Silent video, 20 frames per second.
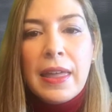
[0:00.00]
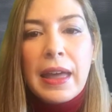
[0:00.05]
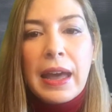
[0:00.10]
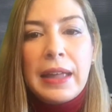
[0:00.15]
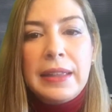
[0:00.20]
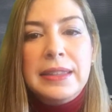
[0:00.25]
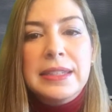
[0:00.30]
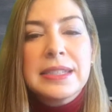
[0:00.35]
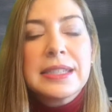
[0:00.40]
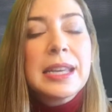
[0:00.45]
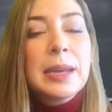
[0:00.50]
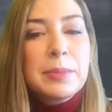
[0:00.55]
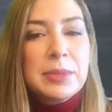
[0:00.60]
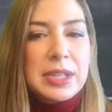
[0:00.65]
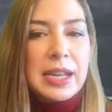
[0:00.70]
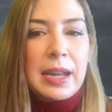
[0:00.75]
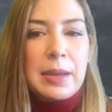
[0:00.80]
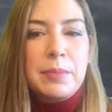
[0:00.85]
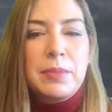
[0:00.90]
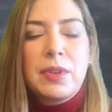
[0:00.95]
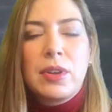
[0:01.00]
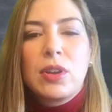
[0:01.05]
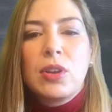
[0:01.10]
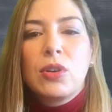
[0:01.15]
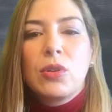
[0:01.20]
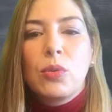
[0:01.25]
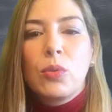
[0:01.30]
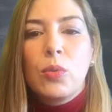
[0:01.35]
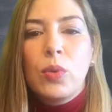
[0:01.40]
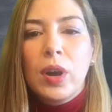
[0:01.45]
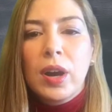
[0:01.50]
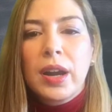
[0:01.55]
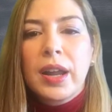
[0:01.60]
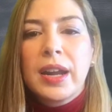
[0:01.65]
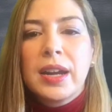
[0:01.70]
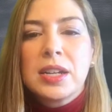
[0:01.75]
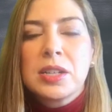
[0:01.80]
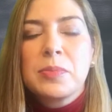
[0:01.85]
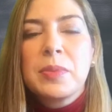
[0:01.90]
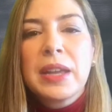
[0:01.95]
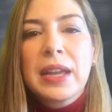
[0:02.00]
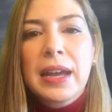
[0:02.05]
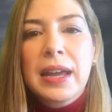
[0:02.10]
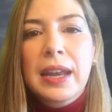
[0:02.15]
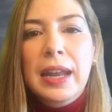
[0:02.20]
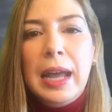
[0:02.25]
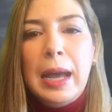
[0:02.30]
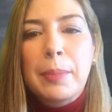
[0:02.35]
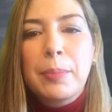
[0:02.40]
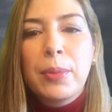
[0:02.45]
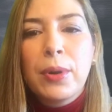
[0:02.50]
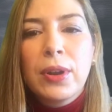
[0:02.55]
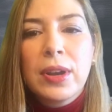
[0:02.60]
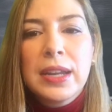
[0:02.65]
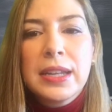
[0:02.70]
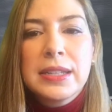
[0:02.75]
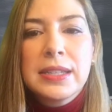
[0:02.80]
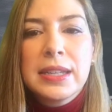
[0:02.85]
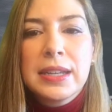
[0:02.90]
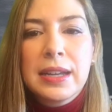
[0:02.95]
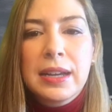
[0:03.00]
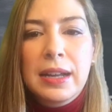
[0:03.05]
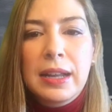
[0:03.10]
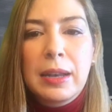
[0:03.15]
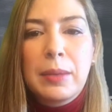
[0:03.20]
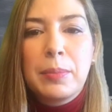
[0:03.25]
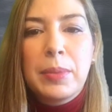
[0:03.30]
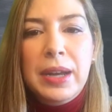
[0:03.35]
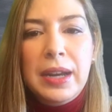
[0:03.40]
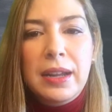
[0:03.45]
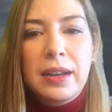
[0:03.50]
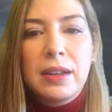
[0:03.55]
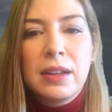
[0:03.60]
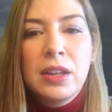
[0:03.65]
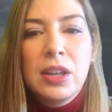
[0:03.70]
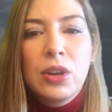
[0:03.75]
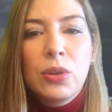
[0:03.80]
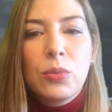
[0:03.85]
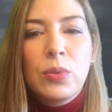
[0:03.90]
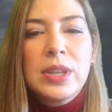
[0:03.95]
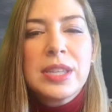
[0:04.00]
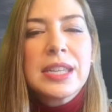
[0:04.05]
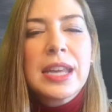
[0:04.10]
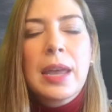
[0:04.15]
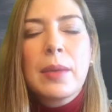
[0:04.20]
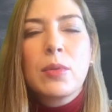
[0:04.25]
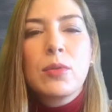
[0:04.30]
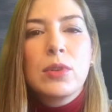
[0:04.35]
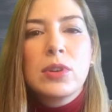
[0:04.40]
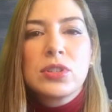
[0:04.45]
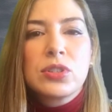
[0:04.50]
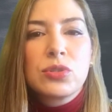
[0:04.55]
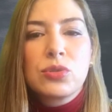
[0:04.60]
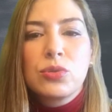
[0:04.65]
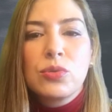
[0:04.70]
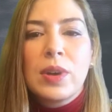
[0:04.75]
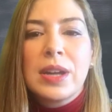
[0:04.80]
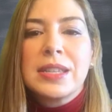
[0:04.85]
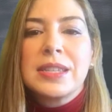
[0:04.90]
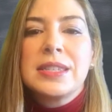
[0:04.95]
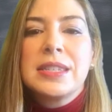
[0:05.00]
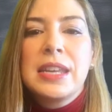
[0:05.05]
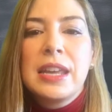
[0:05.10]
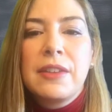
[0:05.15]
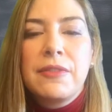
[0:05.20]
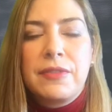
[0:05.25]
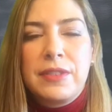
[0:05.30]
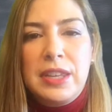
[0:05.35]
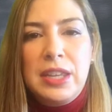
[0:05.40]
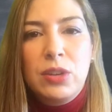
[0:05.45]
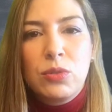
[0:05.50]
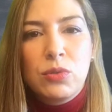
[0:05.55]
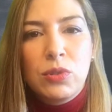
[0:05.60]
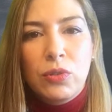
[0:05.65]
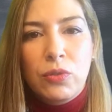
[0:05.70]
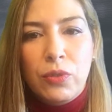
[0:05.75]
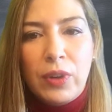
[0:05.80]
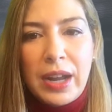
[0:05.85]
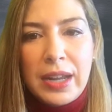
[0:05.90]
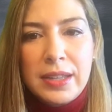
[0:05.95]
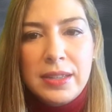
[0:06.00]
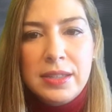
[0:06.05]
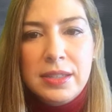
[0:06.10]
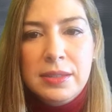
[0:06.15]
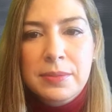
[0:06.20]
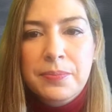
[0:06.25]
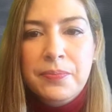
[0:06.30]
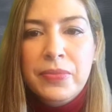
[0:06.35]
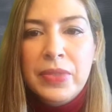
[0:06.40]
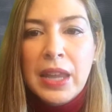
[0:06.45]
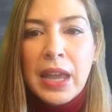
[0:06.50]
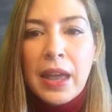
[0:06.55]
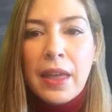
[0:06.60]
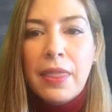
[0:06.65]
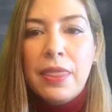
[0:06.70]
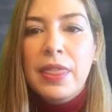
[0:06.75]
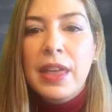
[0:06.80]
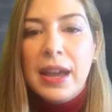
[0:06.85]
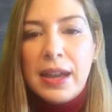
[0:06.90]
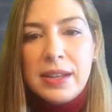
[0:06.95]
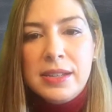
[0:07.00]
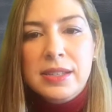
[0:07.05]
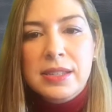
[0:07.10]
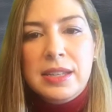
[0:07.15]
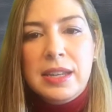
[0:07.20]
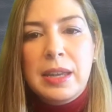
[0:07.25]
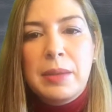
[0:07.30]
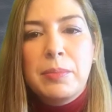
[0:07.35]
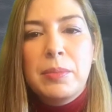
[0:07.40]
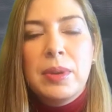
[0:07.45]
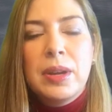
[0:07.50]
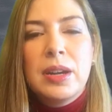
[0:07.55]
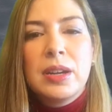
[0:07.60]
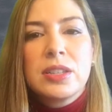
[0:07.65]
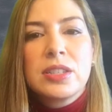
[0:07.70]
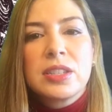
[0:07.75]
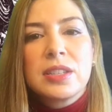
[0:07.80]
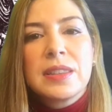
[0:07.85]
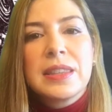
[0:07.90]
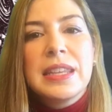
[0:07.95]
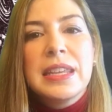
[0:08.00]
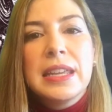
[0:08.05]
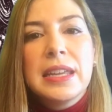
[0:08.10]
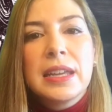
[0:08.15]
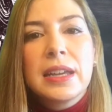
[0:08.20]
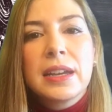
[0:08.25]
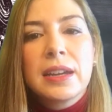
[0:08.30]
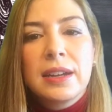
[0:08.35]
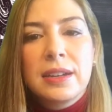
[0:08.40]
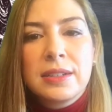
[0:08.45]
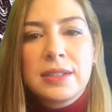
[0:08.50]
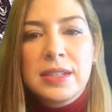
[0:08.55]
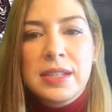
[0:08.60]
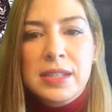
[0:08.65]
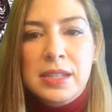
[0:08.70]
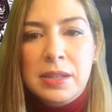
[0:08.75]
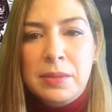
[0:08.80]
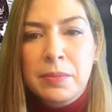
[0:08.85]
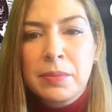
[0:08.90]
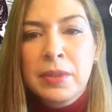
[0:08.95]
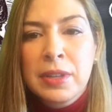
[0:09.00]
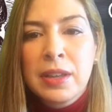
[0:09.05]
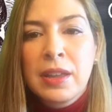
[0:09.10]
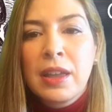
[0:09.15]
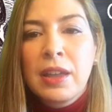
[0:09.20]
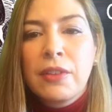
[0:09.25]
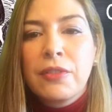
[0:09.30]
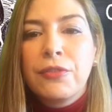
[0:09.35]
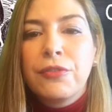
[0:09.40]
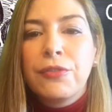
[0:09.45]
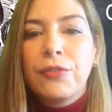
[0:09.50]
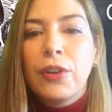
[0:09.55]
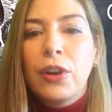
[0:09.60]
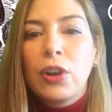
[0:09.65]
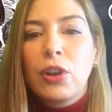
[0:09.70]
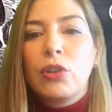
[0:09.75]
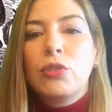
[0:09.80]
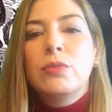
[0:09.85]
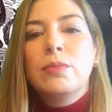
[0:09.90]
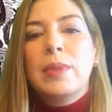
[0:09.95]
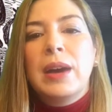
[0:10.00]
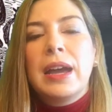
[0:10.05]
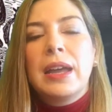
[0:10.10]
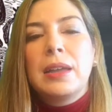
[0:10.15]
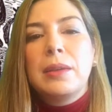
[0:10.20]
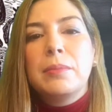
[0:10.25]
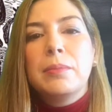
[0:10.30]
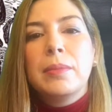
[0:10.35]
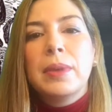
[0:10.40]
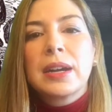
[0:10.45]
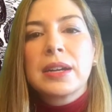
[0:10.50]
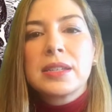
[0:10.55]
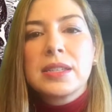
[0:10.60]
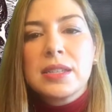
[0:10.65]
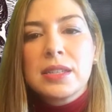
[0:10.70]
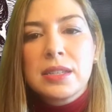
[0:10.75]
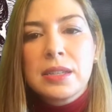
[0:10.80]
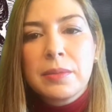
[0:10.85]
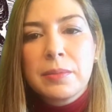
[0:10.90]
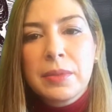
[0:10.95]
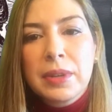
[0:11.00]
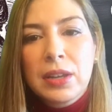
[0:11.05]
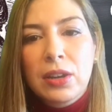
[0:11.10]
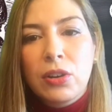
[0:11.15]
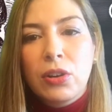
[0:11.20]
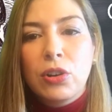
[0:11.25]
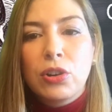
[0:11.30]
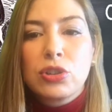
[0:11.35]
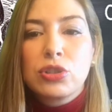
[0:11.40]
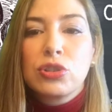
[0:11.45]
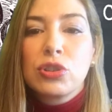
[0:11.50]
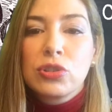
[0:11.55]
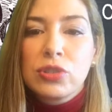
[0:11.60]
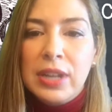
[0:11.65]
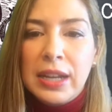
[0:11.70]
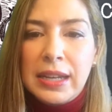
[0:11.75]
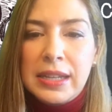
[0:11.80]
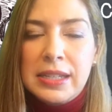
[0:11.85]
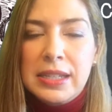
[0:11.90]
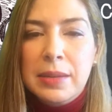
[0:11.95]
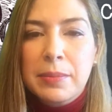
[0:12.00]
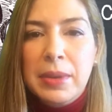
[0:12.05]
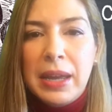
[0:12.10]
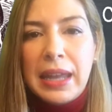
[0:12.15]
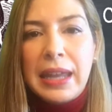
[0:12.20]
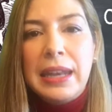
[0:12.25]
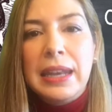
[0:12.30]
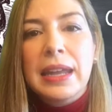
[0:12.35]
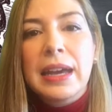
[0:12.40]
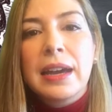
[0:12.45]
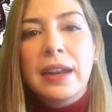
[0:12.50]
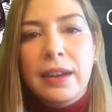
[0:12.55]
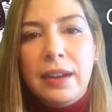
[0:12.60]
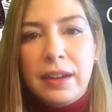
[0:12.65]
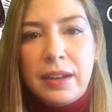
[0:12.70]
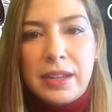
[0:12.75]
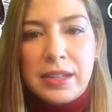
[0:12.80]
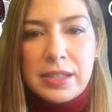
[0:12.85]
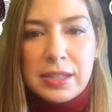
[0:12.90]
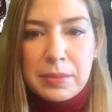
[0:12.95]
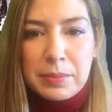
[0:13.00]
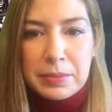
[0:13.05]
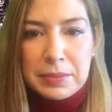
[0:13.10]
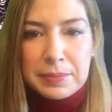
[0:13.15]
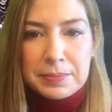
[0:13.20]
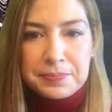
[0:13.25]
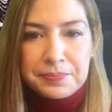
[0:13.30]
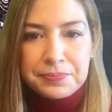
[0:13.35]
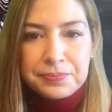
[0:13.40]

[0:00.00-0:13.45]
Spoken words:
At the same time, workers began a political battle which aim was to achieve equal rights. Thus emerged the Chartism, followed by Marxism or socialism and anarchism.